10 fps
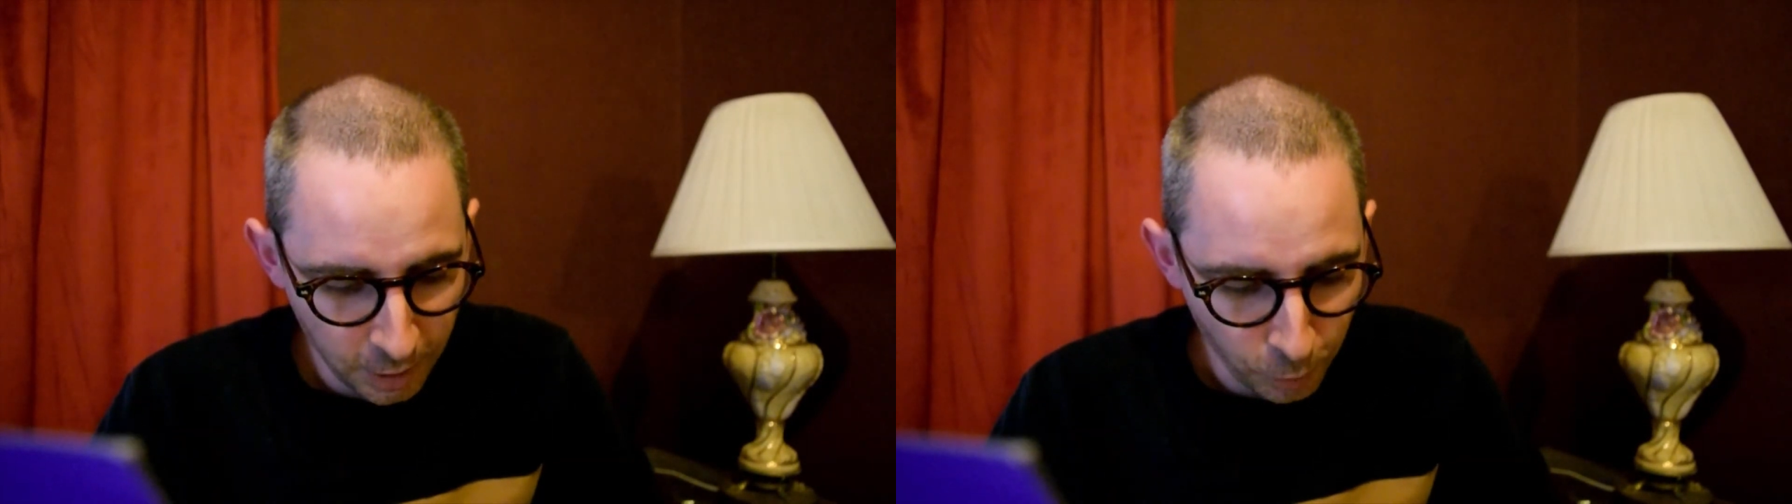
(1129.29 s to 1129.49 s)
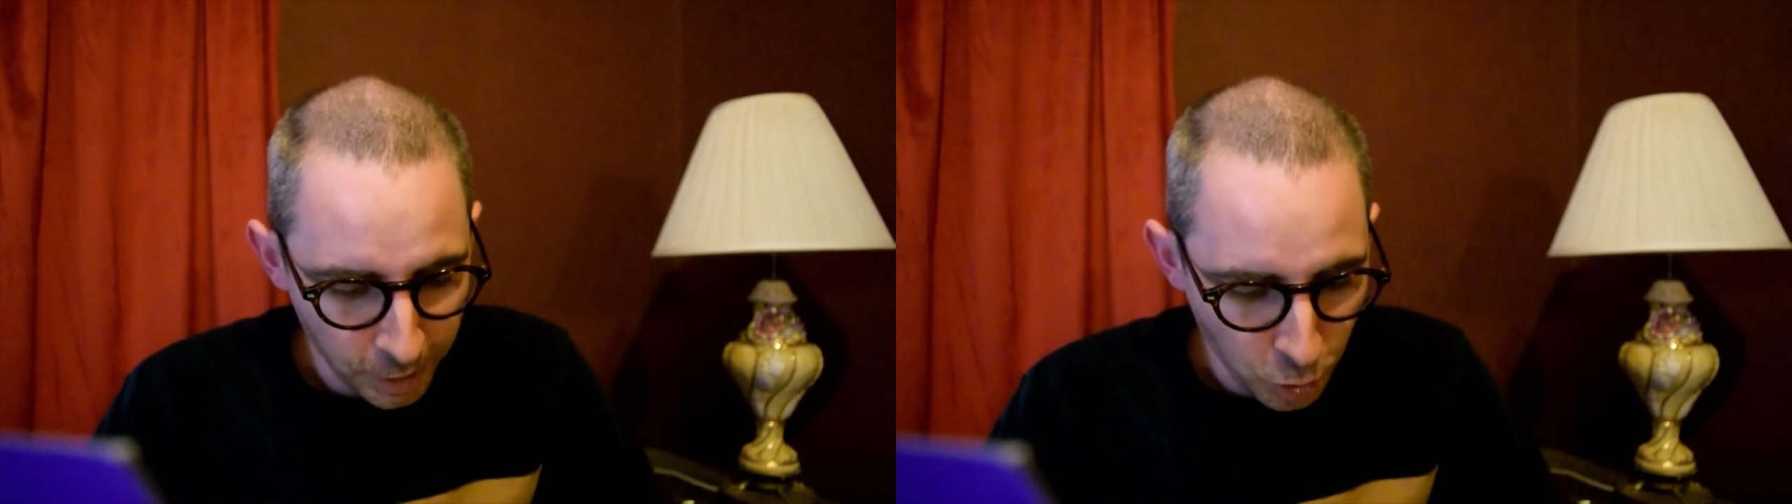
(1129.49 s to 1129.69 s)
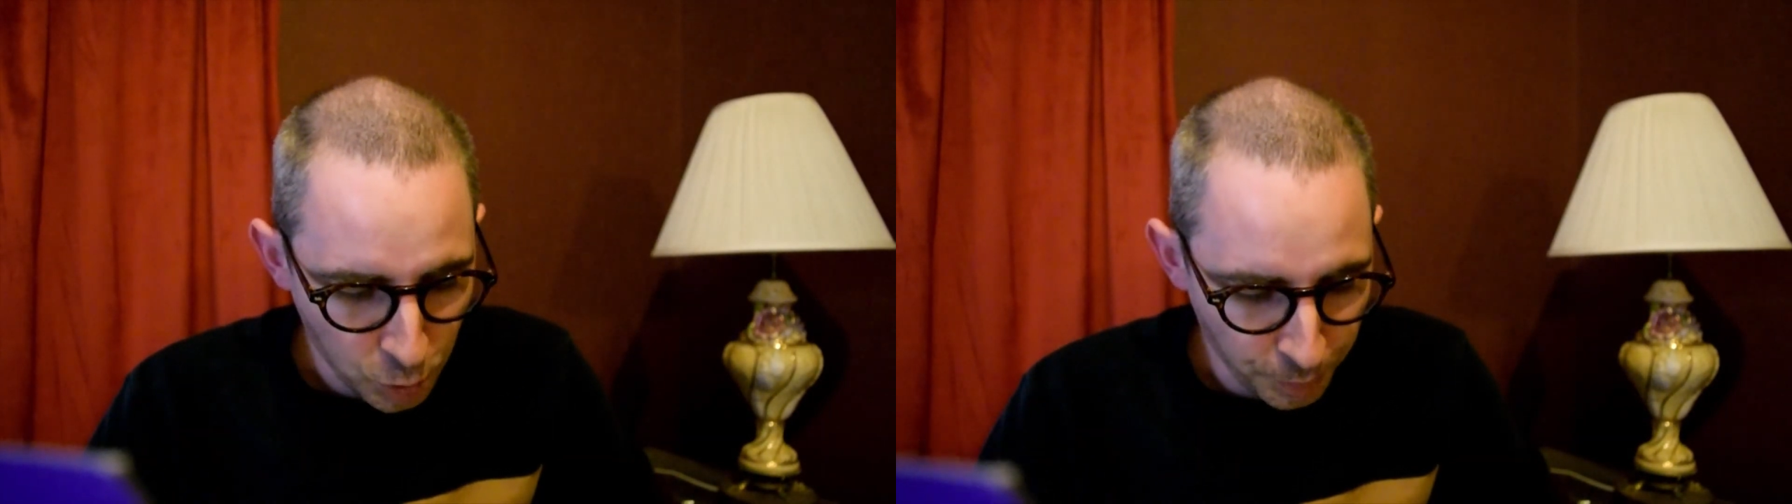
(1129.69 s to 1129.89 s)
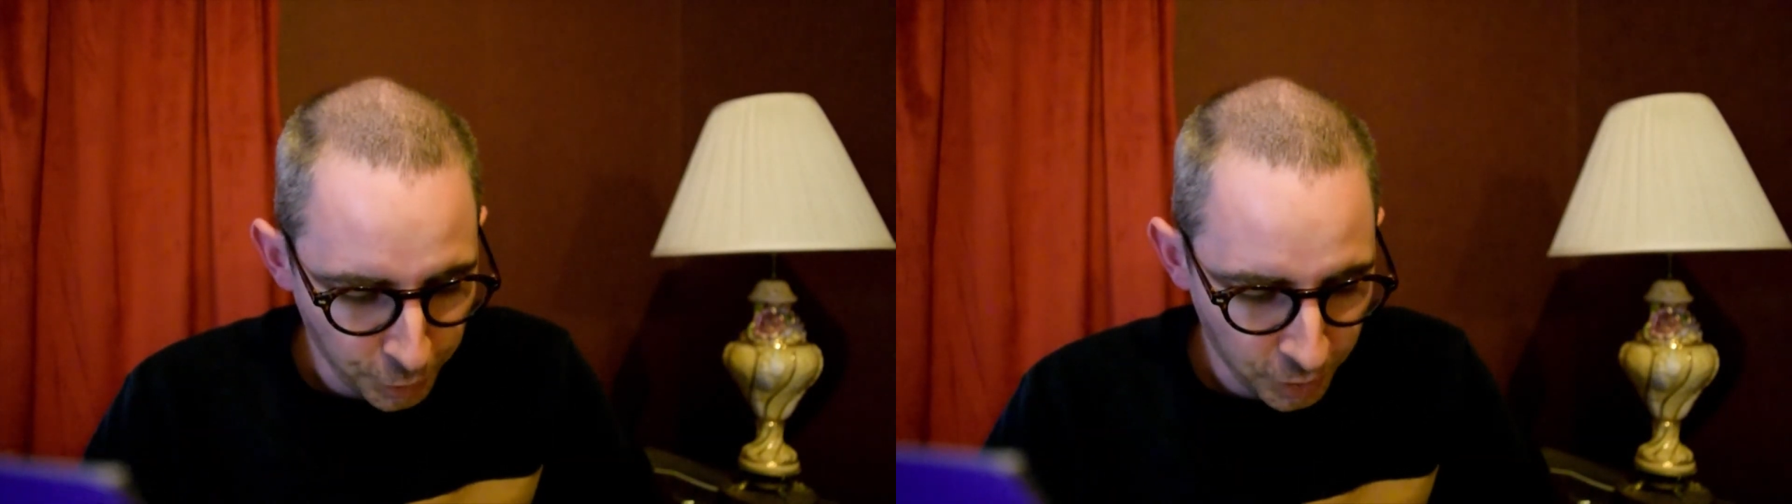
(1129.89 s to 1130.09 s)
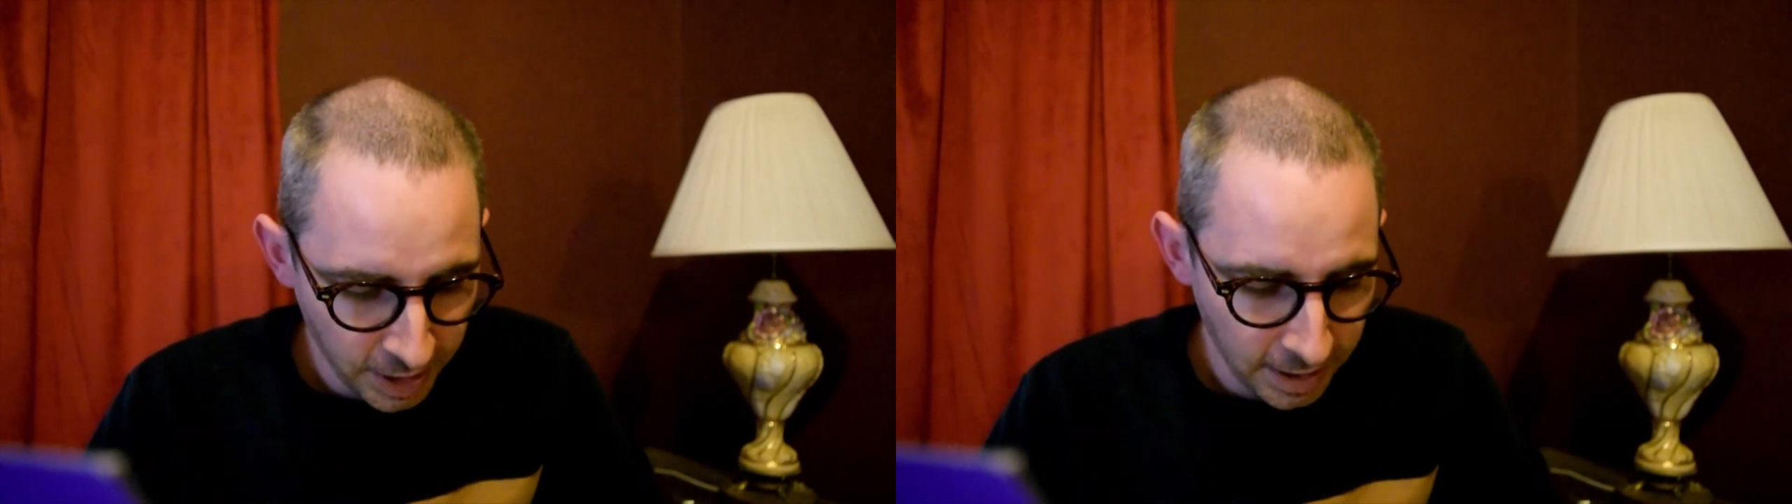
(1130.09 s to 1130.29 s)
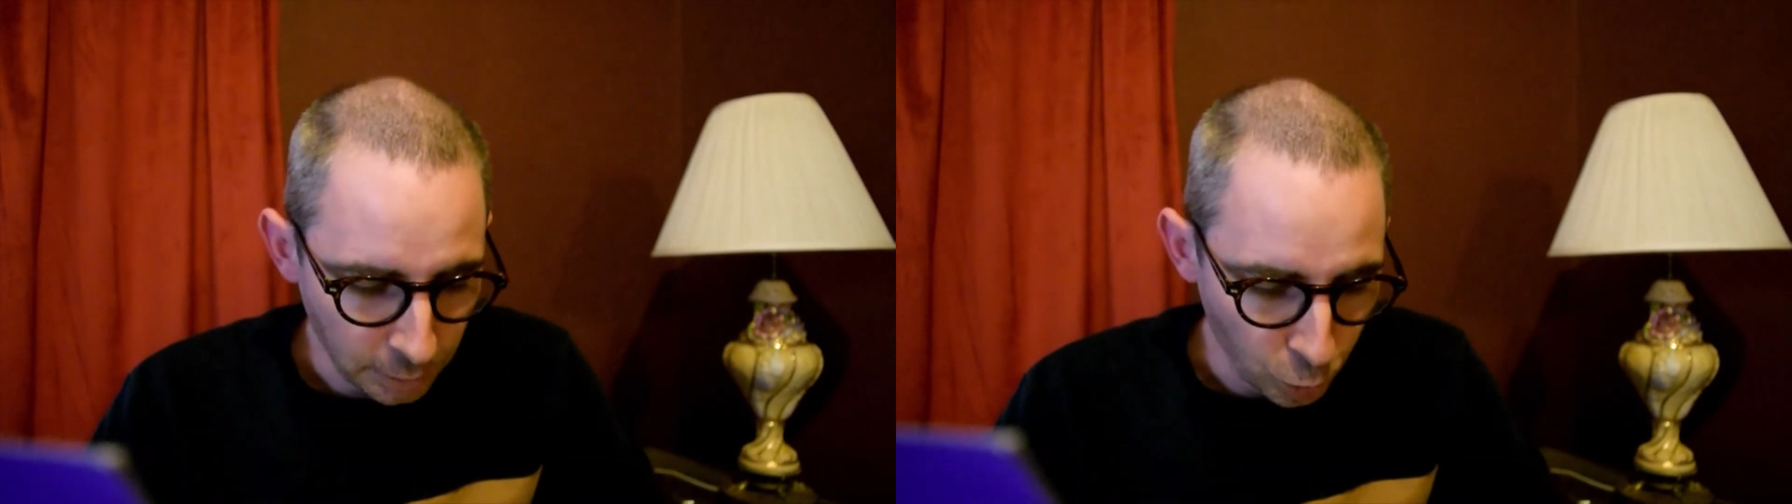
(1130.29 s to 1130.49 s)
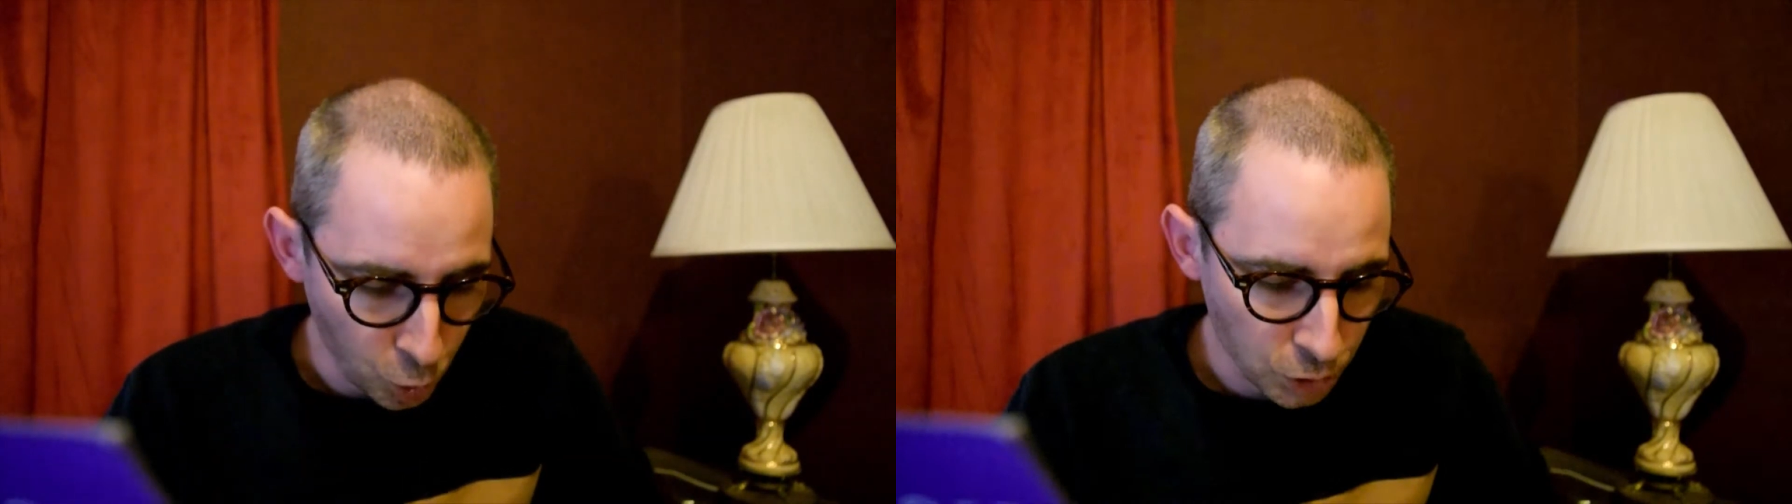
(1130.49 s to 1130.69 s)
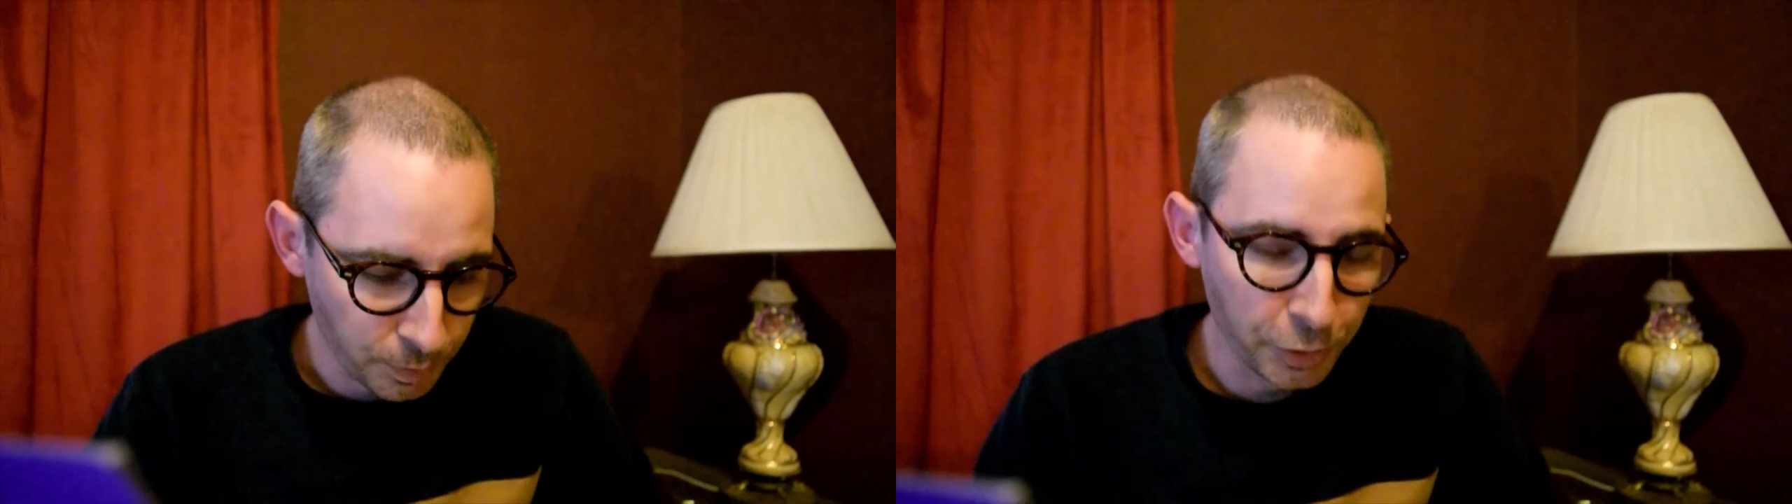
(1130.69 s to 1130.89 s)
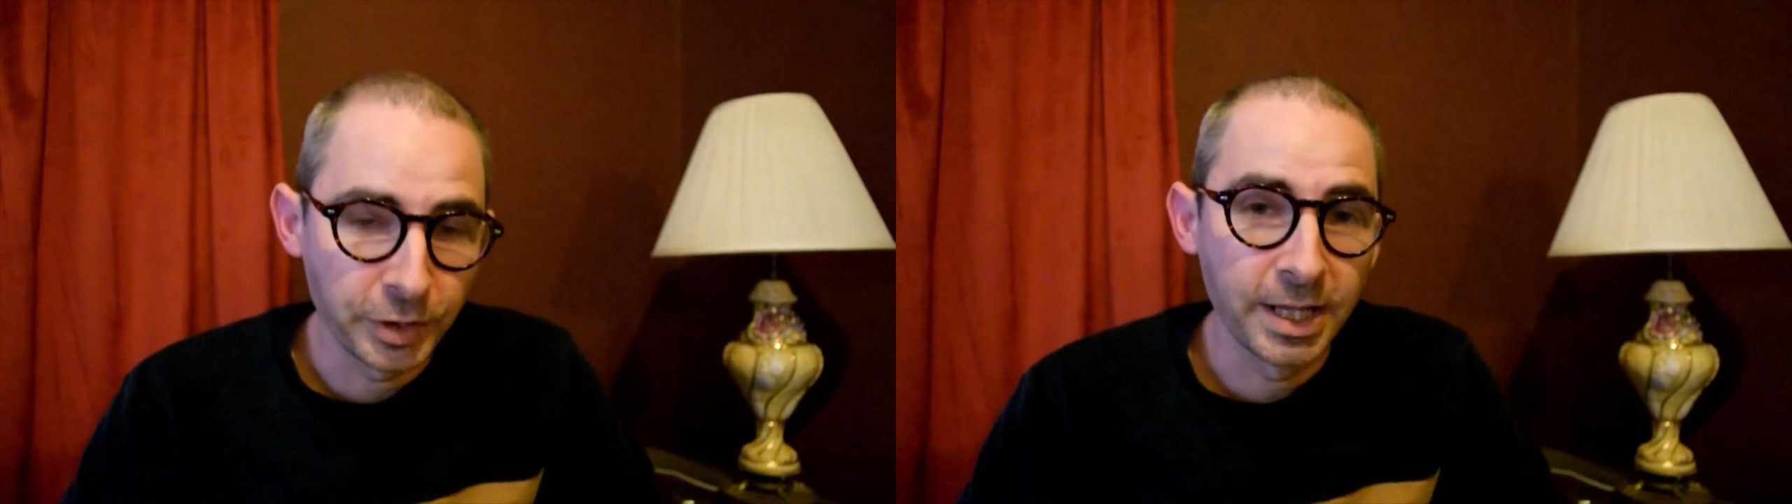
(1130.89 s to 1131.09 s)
Wheel's birthday, and Luke's birthday.